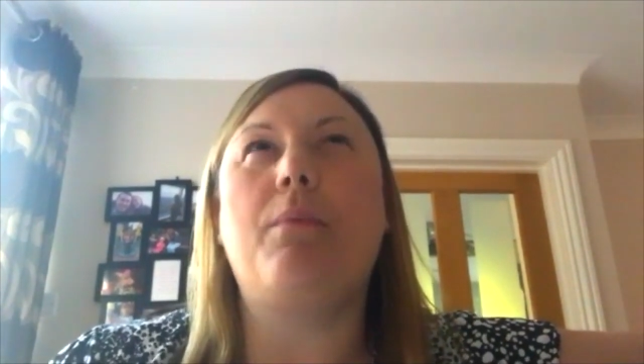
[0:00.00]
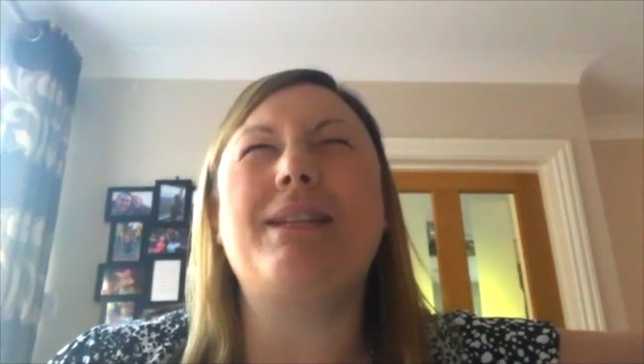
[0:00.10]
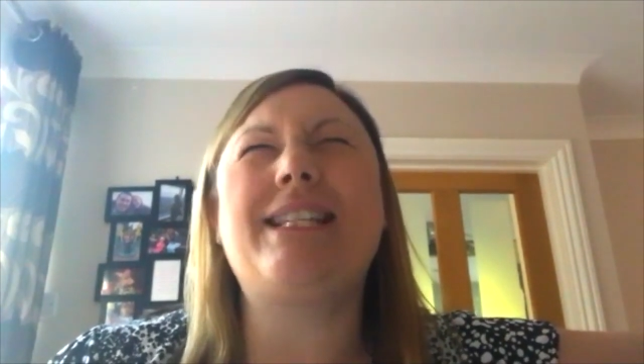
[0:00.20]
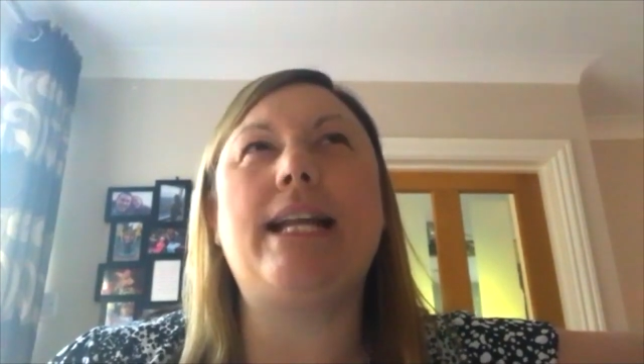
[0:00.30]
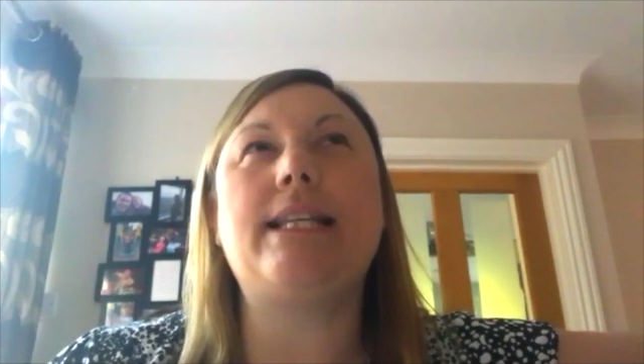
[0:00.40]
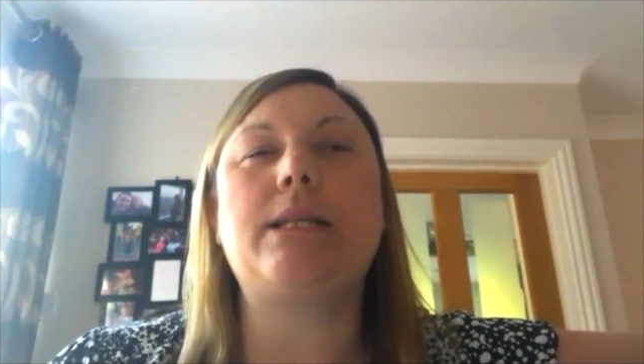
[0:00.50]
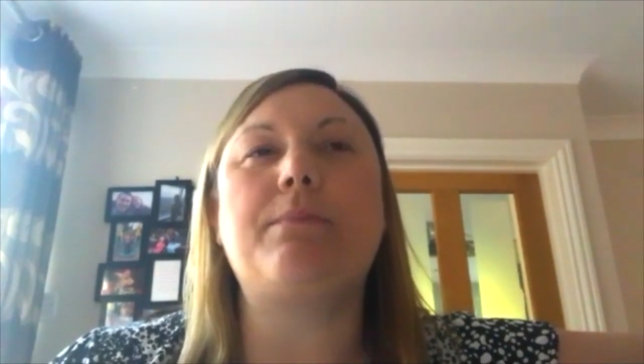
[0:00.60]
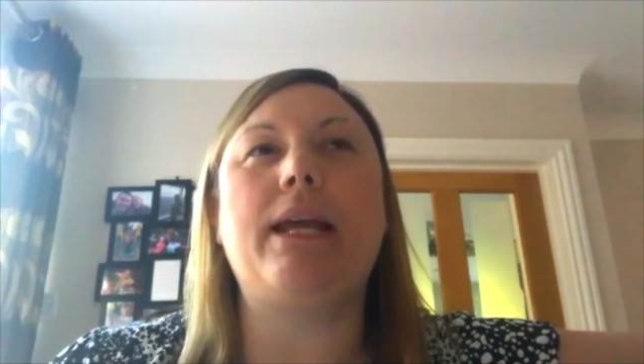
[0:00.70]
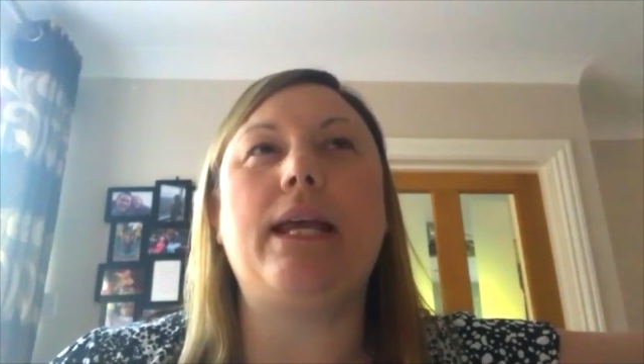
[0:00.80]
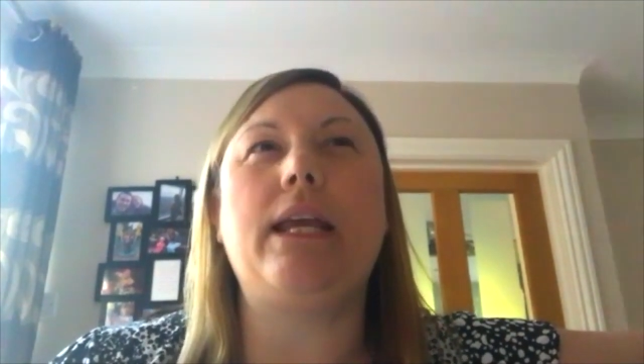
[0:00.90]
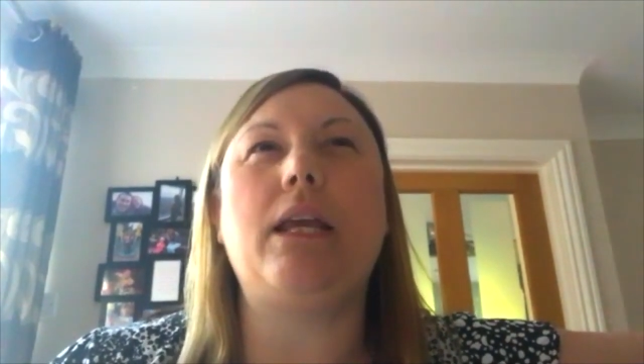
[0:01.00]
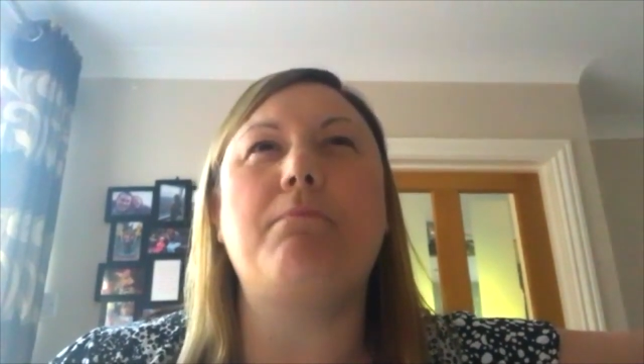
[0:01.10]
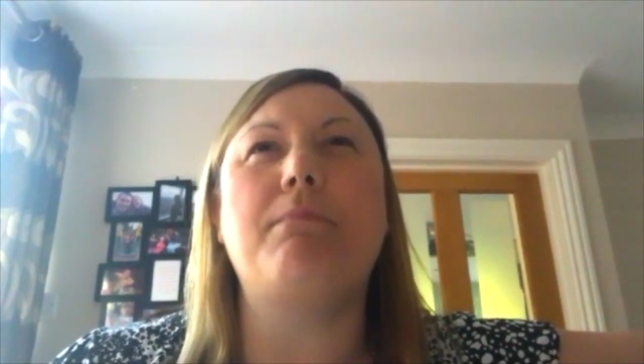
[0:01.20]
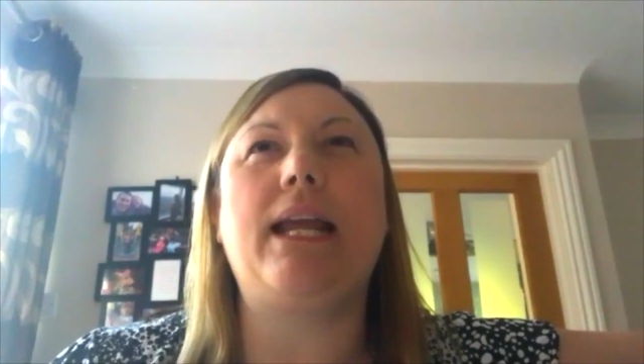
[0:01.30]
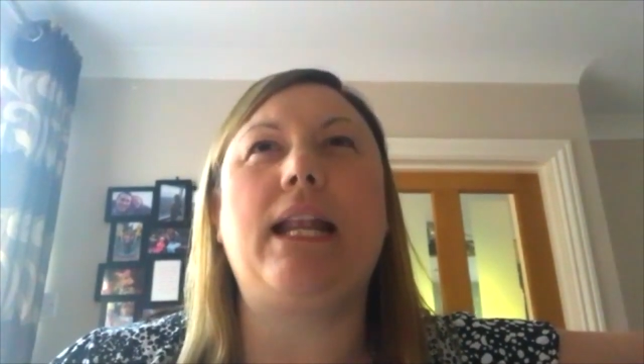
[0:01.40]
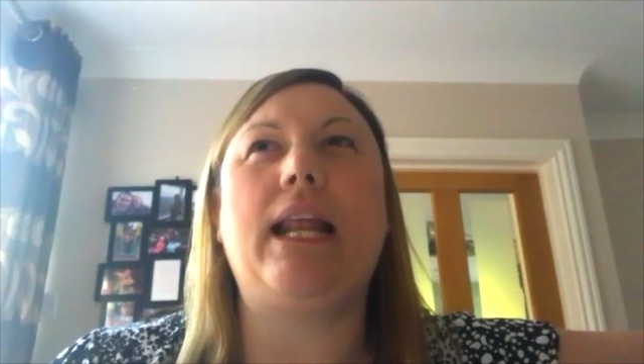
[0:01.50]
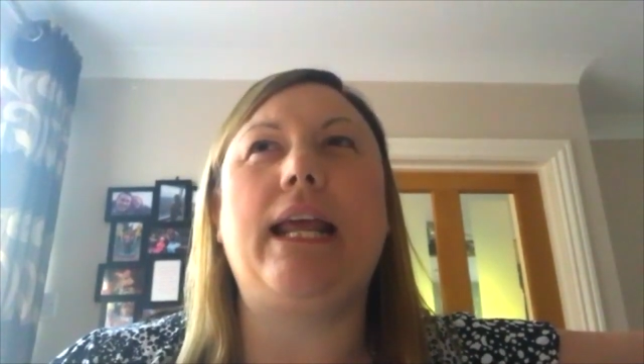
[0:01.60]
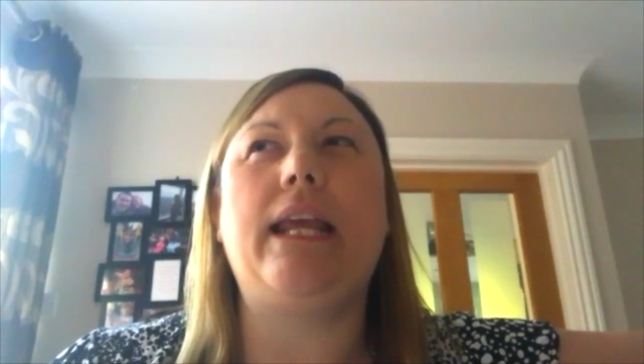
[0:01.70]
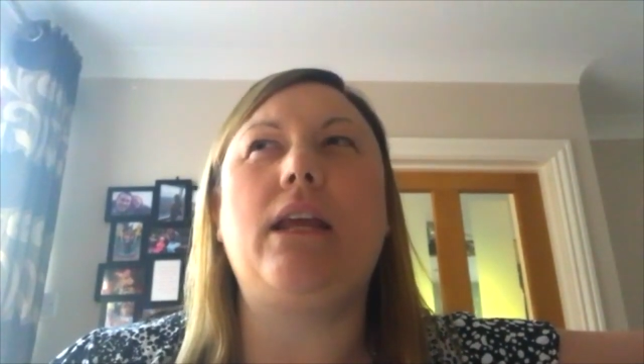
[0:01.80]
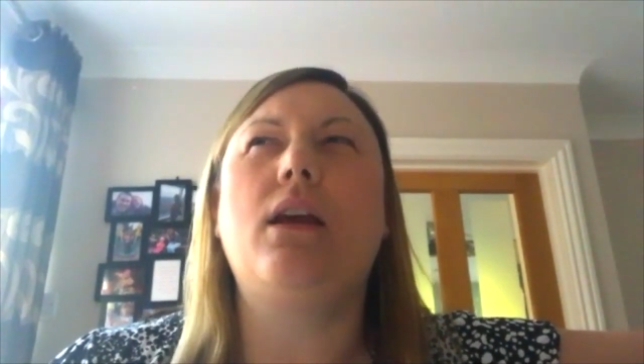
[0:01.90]
tends to be
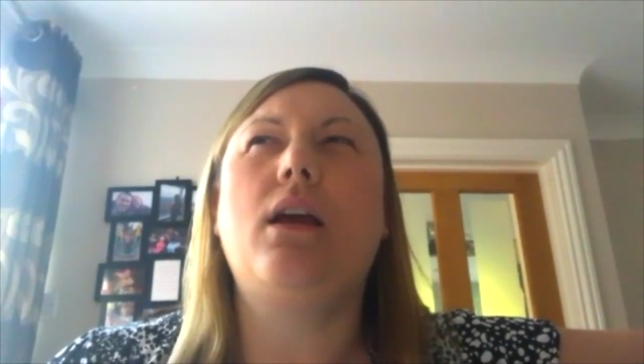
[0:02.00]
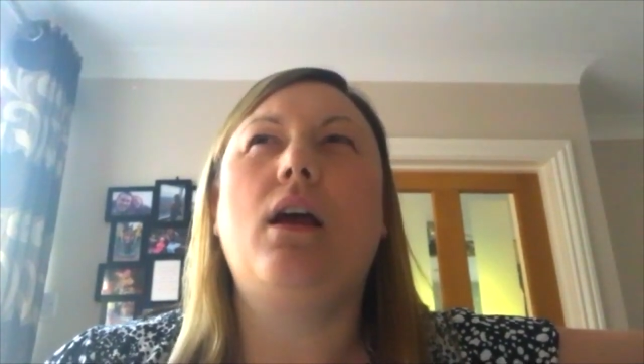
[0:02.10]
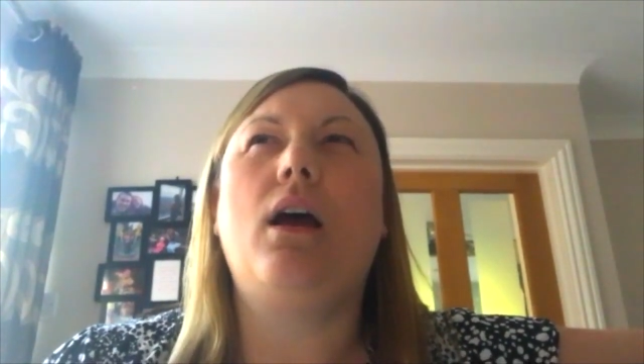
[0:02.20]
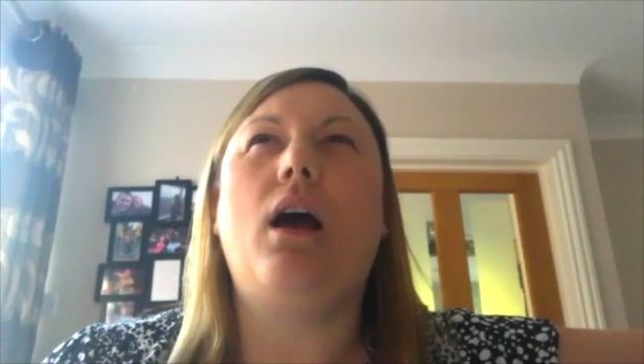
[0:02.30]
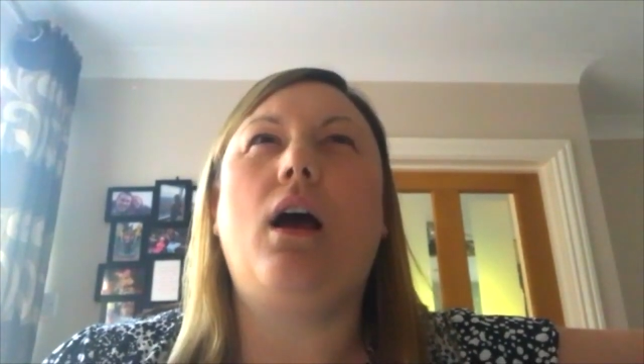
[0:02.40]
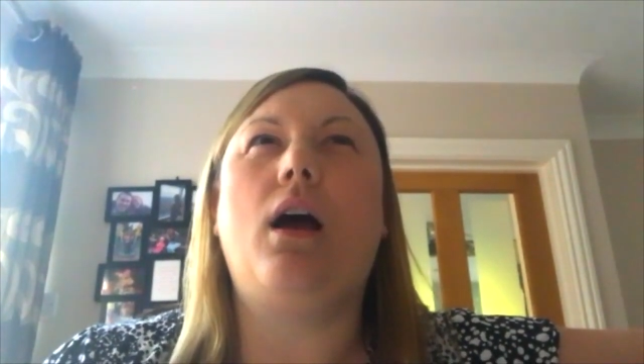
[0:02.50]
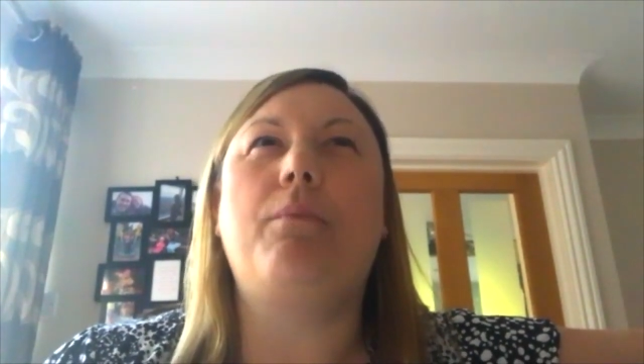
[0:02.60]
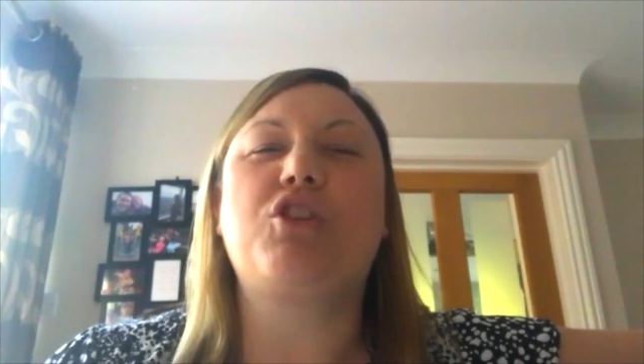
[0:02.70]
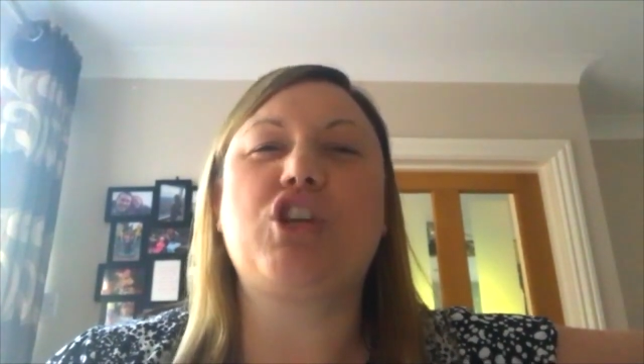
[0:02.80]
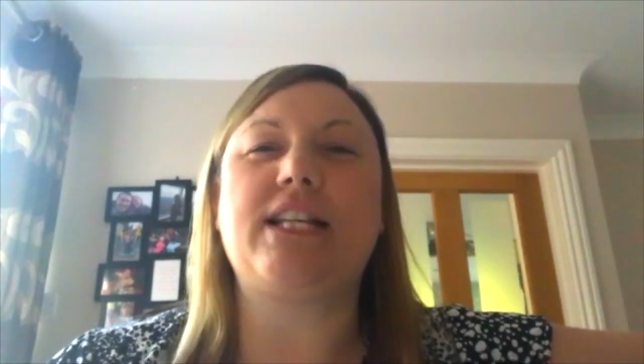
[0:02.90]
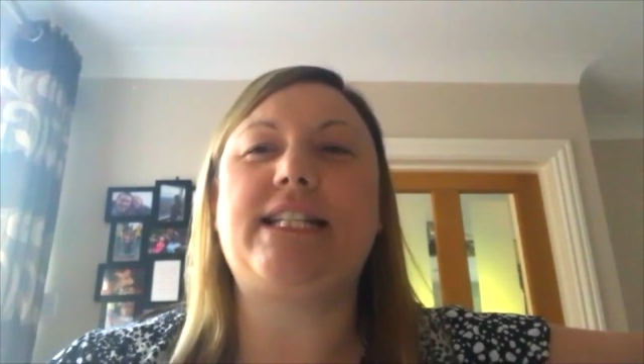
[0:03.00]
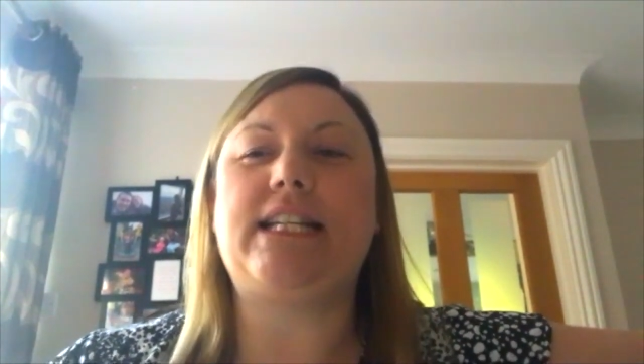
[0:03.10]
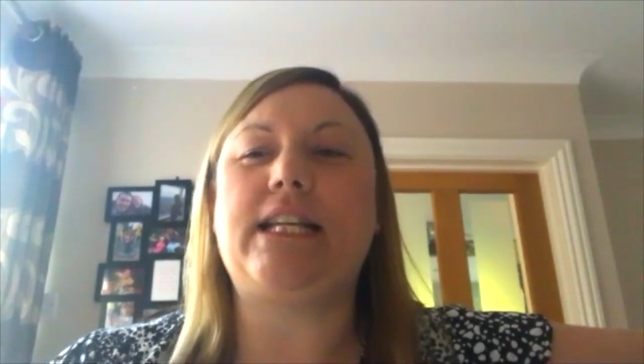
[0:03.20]
mainly just sitting in